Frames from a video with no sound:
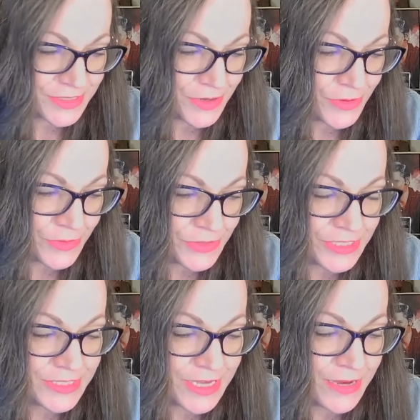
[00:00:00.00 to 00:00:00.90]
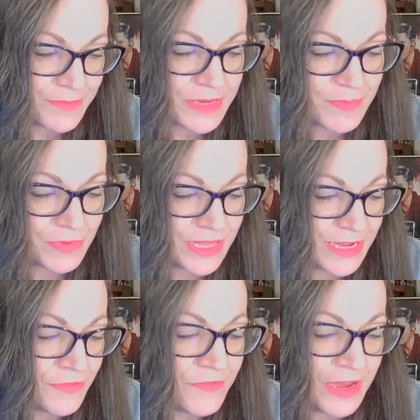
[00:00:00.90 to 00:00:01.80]
So she's got people
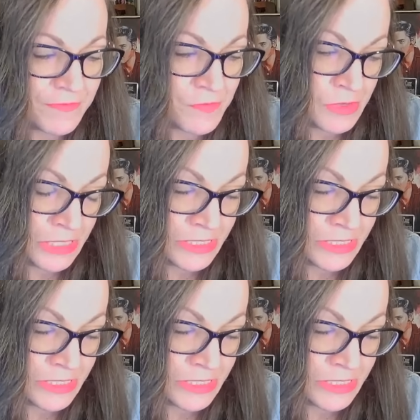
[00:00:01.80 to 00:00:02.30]
that'll fight for her.